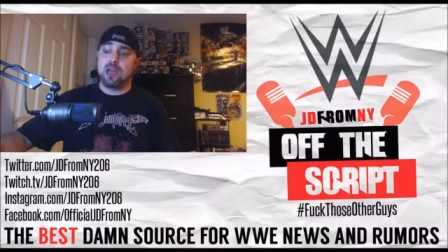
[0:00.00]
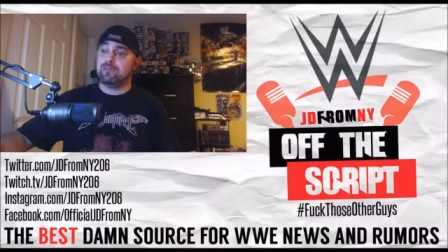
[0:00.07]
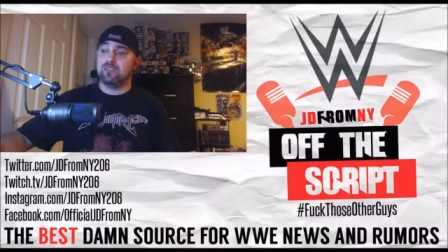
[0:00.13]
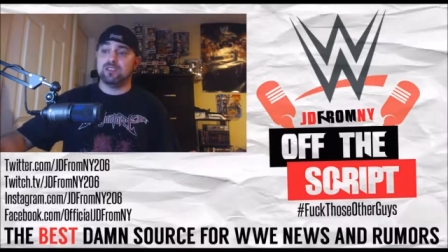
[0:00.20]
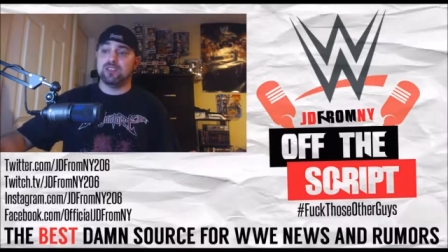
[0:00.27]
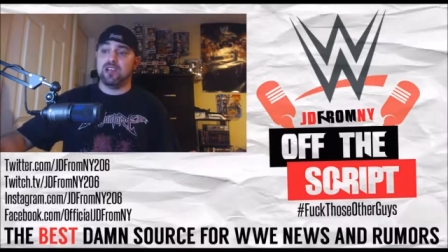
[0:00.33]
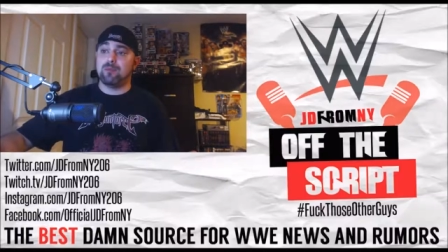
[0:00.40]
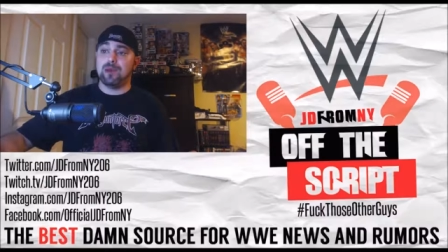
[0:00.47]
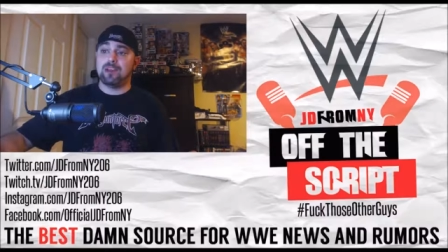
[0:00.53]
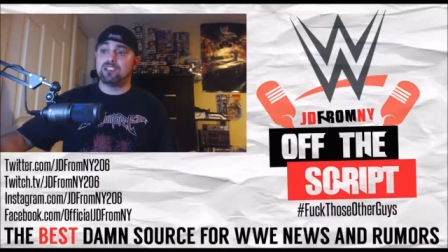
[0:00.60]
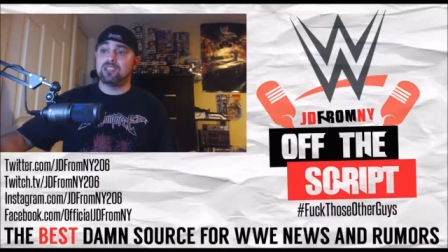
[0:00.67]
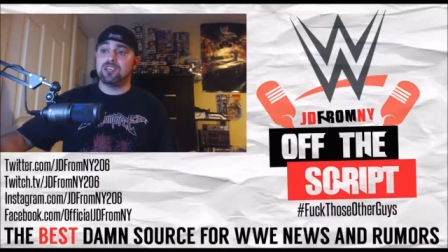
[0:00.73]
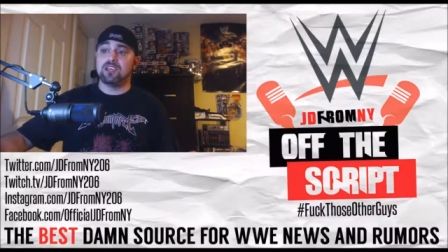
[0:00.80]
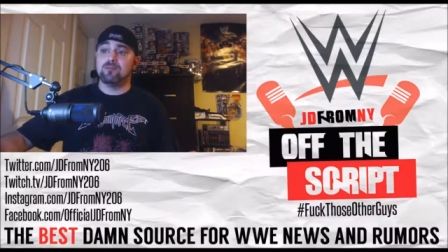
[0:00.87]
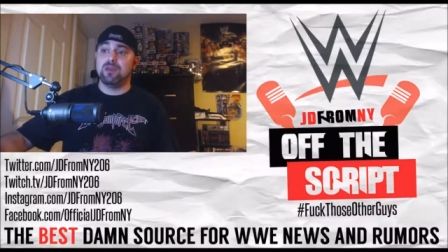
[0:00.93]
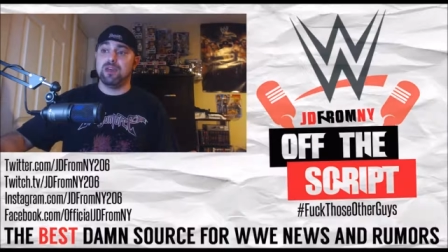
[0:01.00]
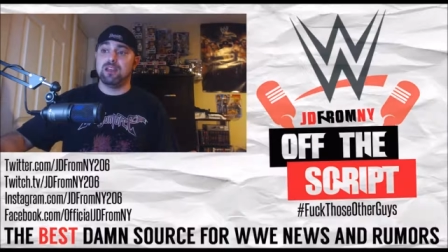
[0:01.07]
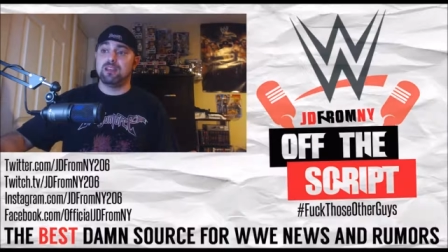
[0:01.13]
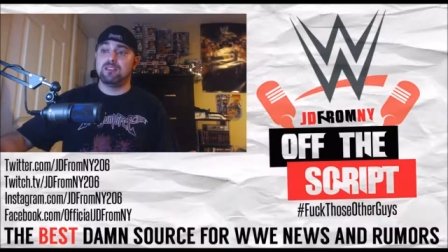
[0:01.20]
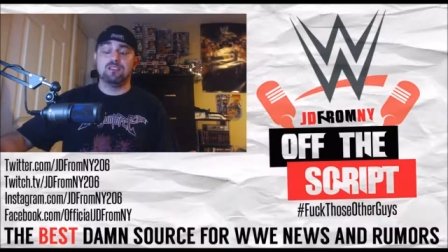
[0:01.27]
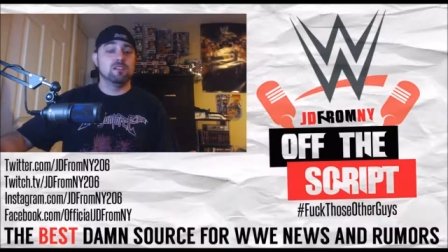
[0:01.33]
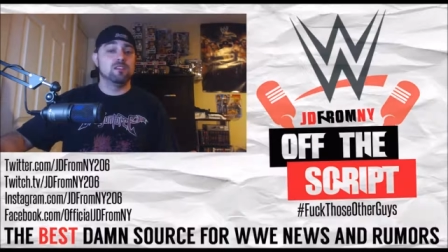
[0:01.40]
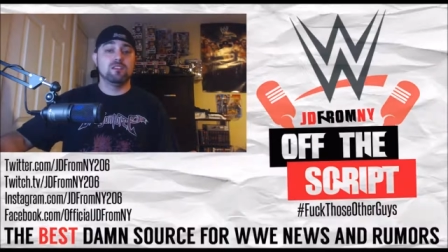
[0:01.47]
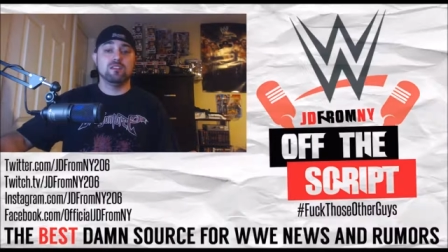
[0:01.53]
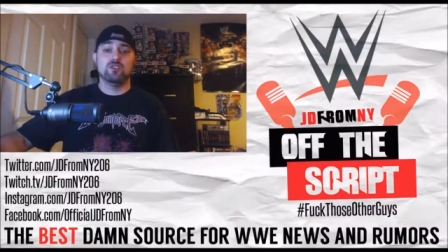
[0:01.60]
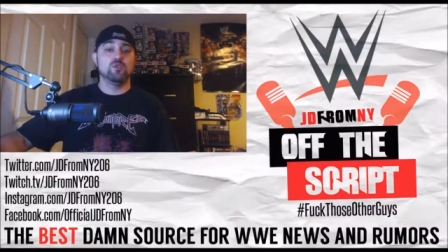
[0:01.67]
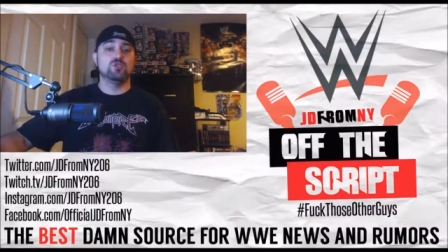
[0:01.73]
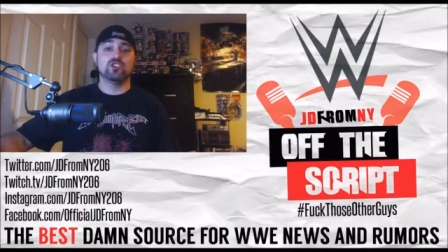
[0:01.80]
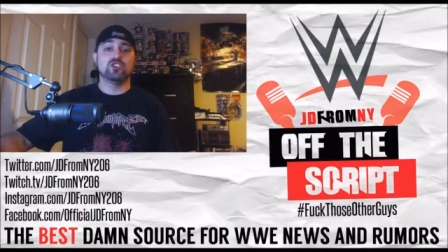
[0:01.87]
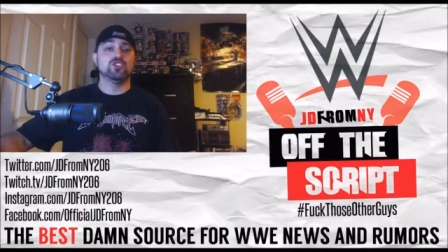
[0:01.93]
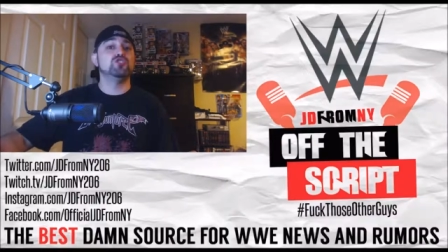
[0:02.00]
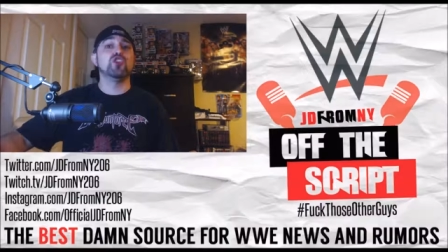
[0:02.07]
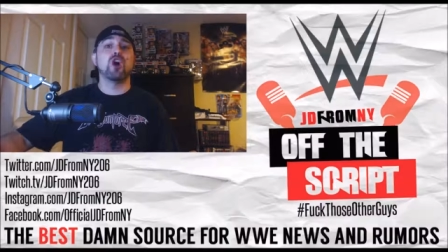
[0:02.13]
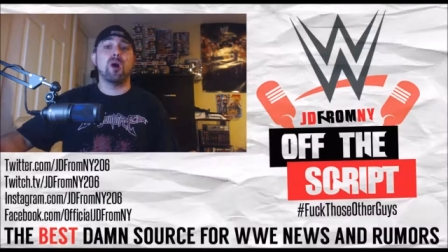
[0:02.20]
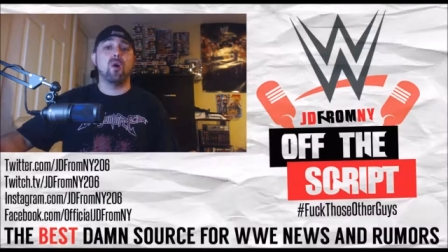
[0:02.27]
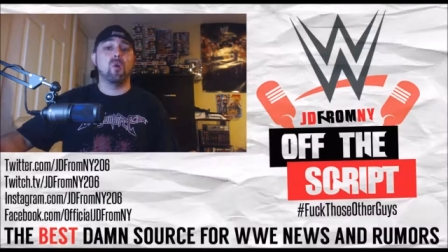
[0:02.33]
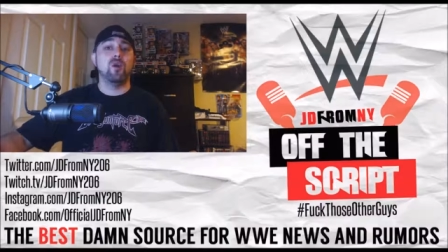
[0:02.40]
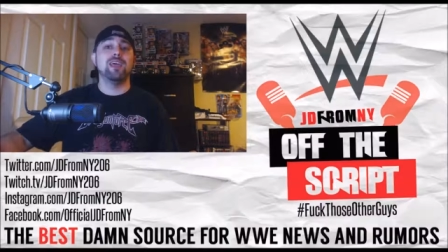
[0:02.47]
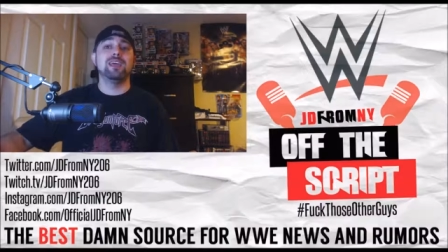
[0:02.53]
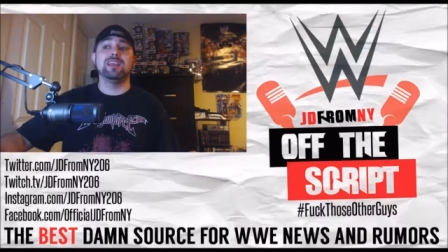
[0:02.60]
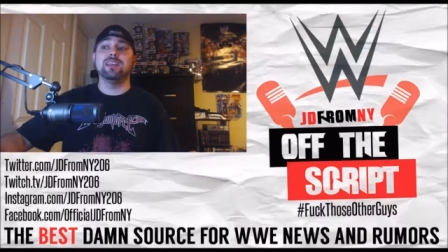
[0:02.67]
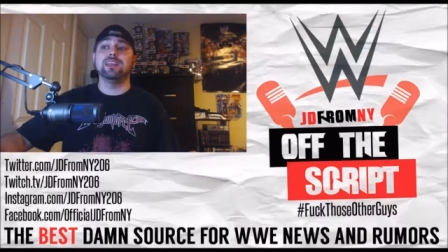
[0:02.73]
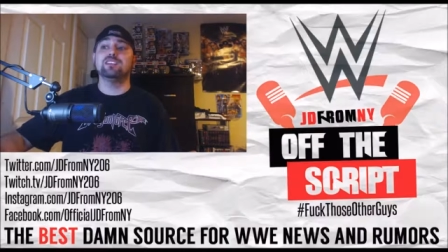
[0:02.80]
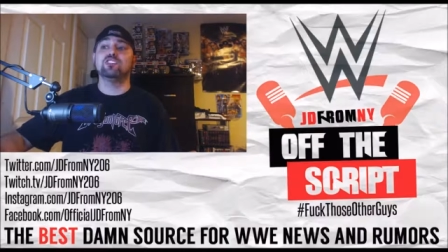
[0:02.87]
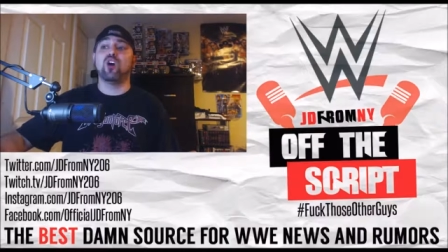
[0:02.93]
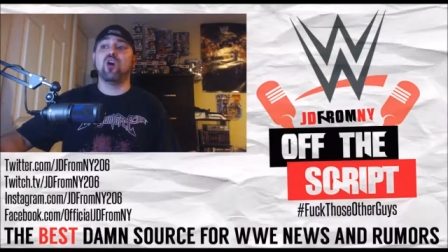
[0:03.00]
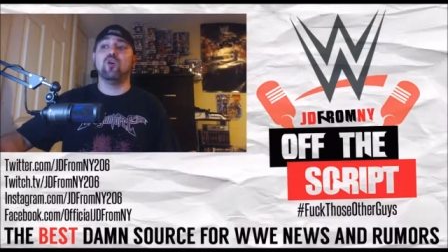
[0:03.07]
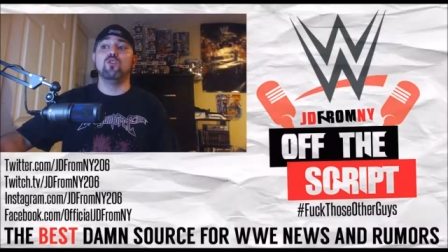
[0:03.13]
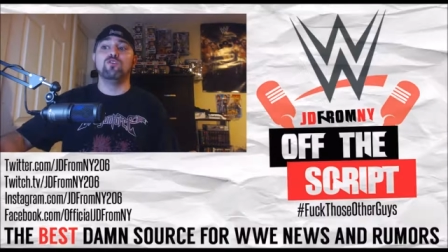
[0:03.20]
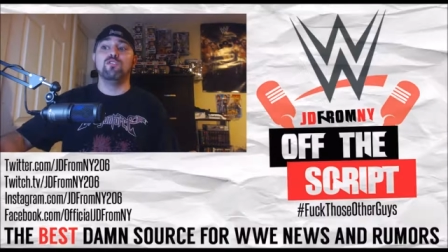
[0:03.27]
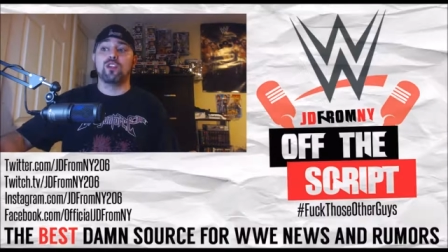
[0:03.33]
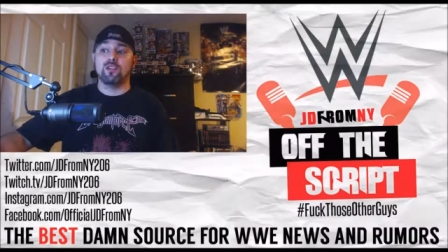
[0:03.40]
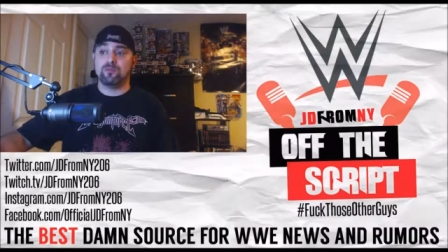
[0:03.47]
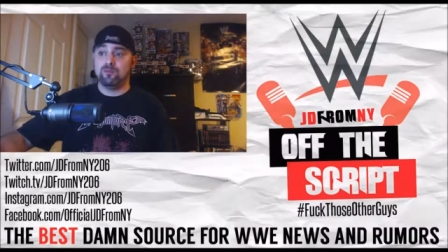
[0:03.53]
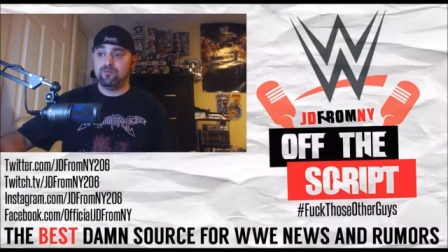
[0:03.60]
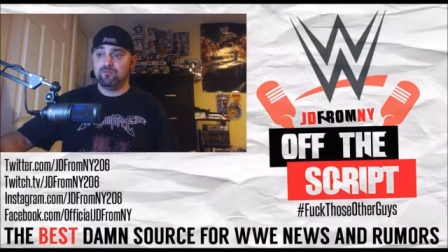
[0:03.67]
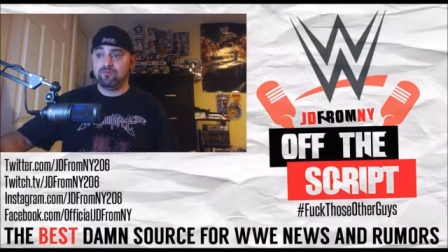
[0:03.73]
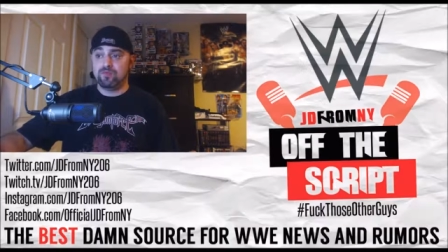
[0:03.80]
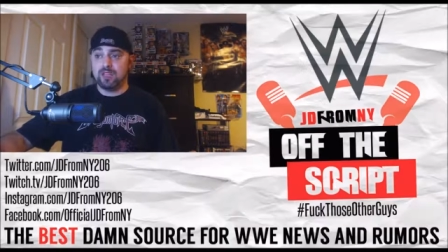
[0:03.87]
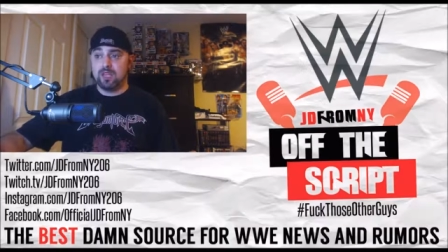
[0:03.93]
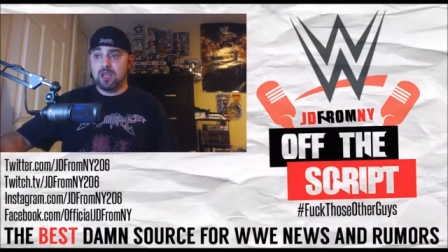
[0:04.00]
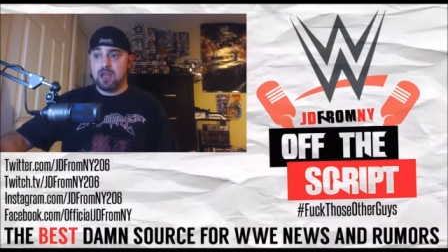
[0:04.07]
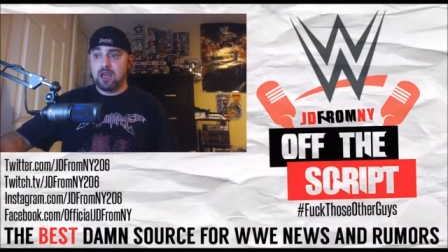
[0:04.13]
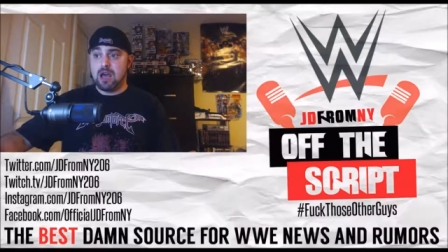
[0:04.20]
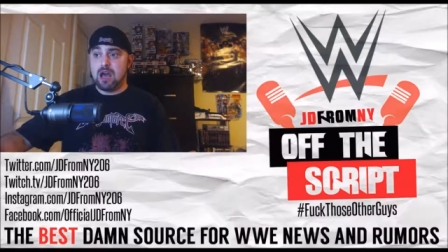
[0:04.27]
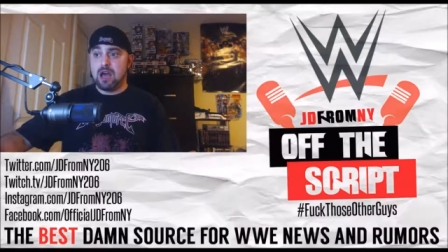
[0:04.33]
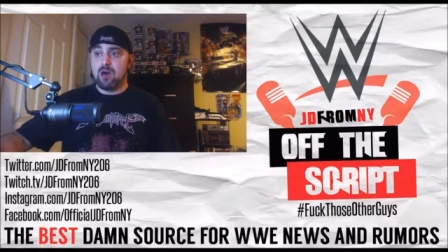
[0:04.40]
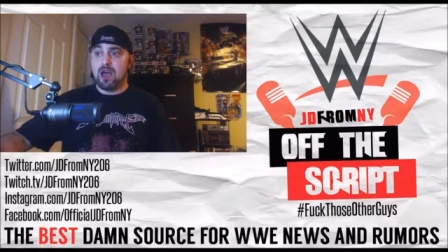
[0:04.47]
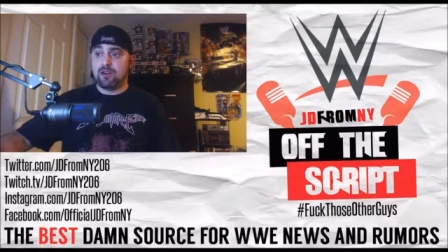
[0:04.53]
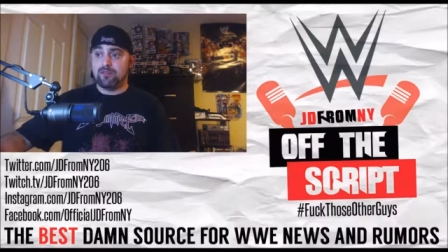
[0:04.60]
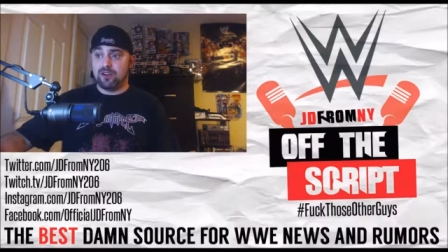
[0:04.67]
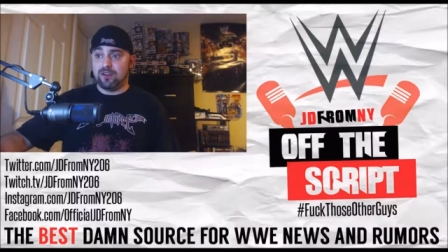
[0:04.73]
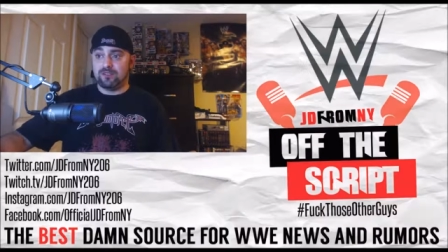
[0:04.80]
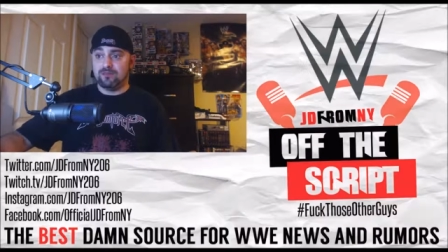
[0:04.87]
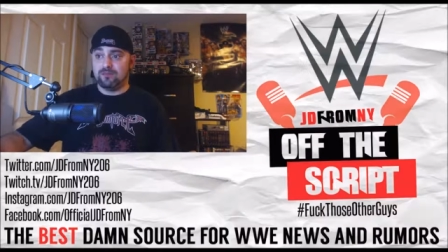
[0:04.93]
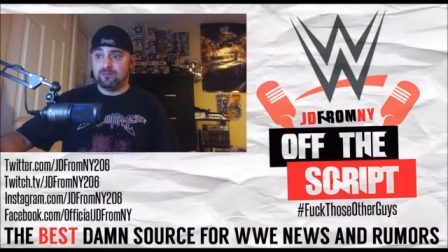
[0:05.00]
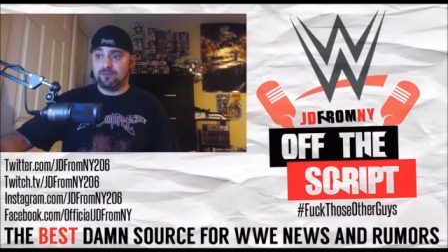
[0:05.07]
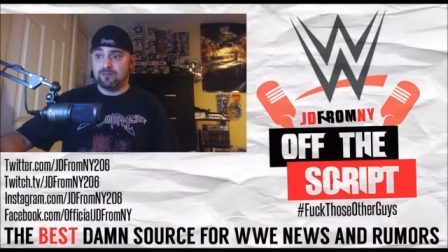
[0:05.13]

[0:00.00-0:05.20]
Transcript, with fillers: Every time I see him hit it, you just know it is over. However,